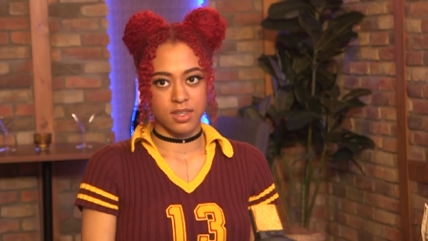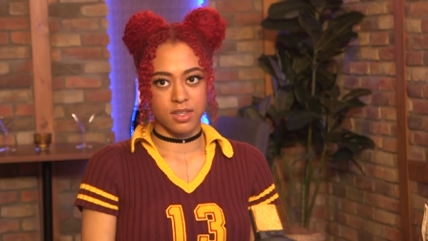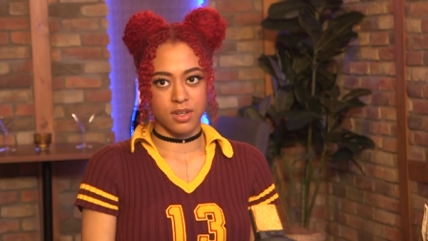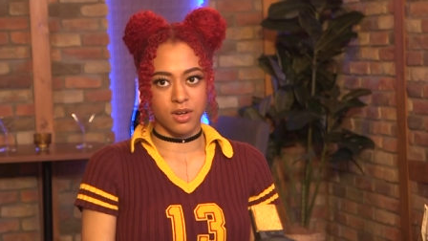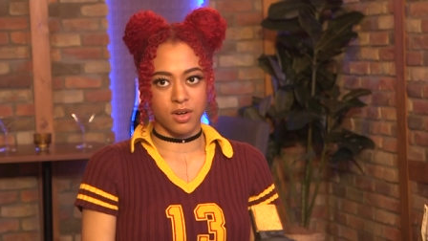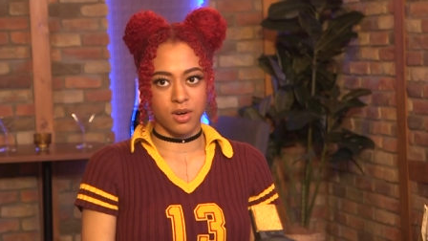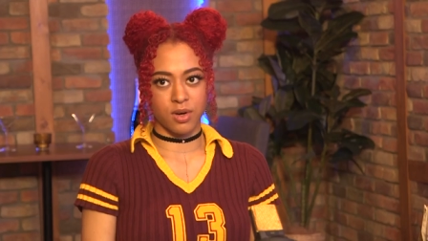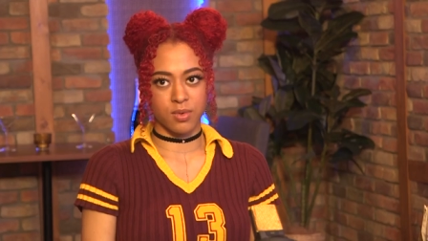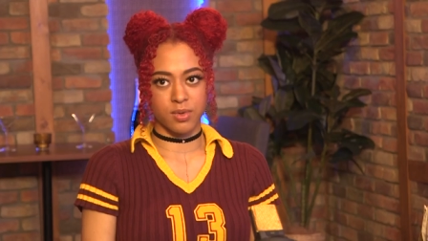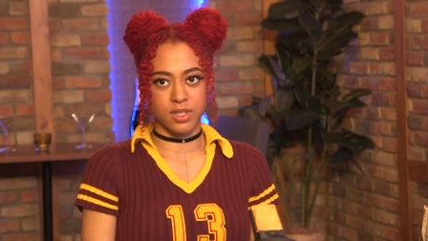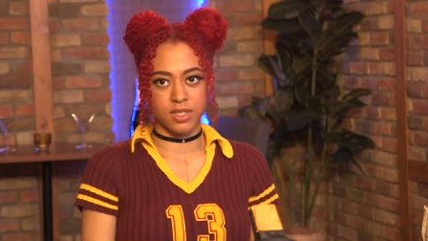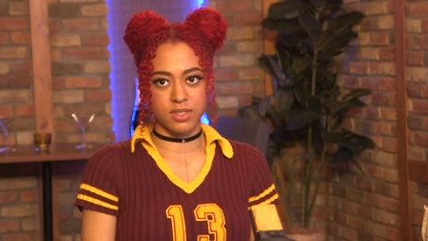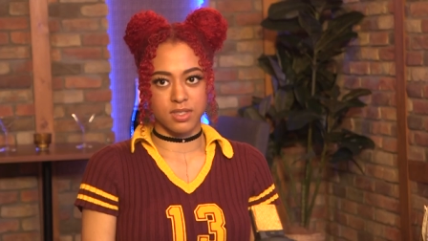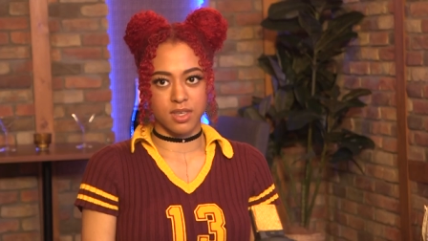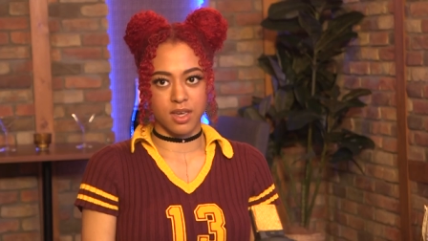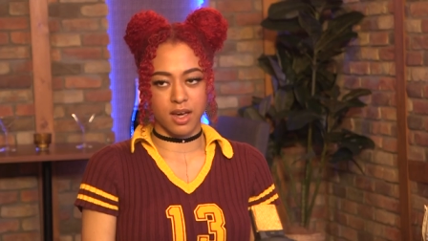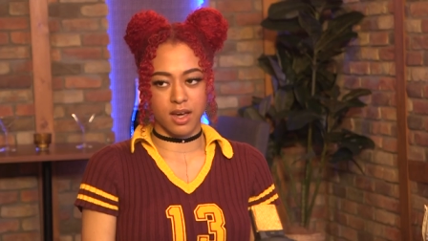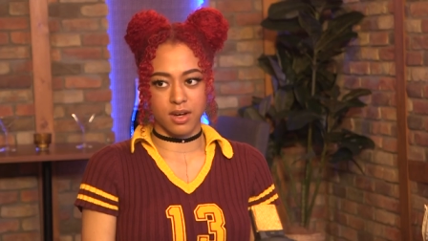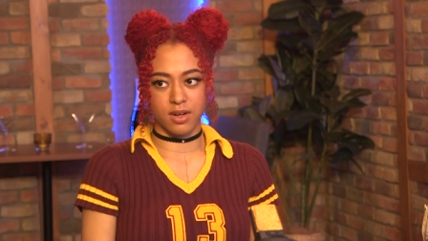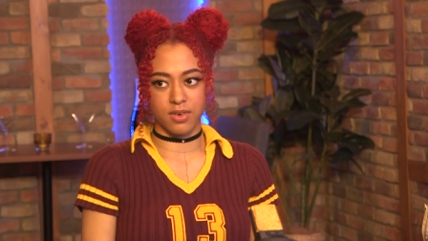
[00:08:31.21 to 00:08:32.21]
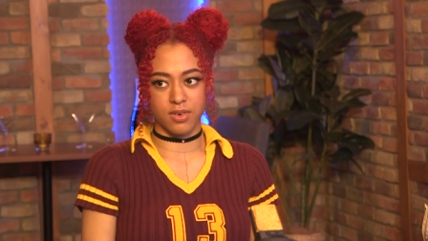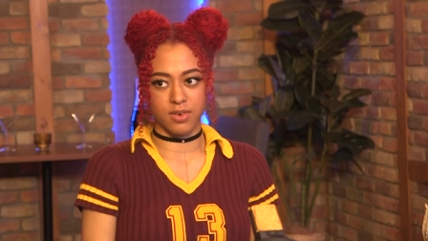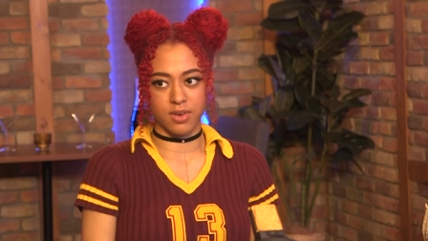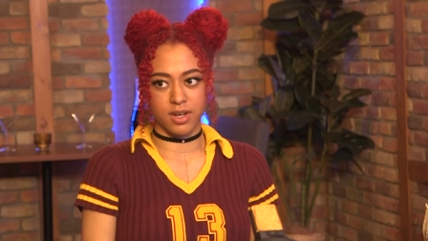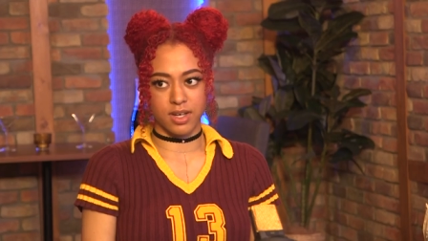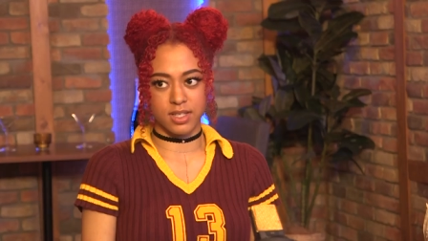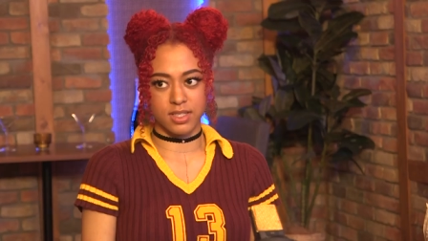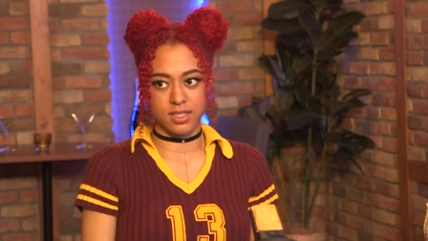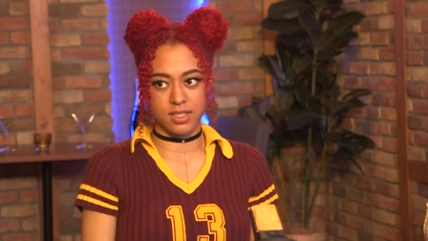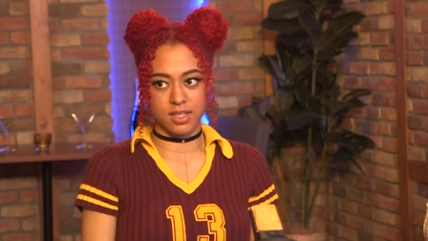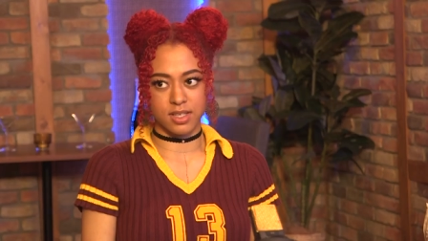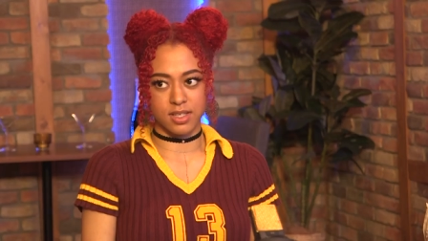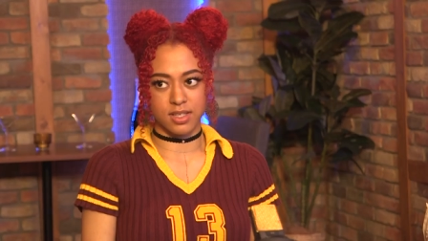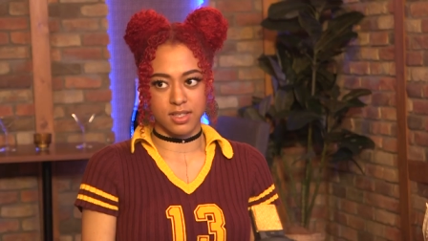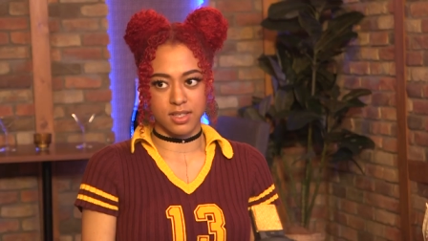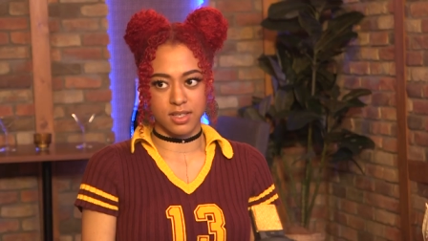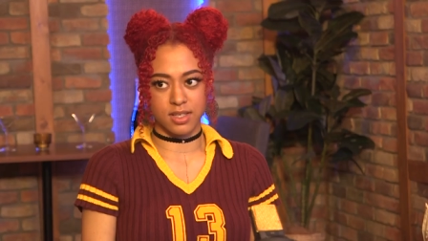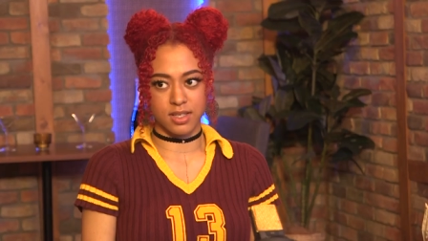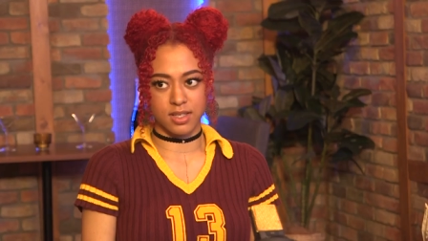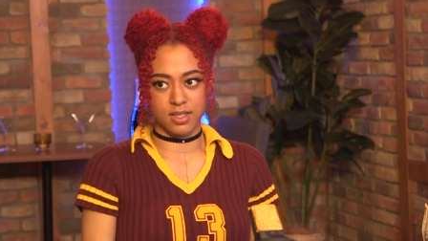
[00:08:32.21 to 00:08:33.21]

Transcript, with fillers: They're always categorizing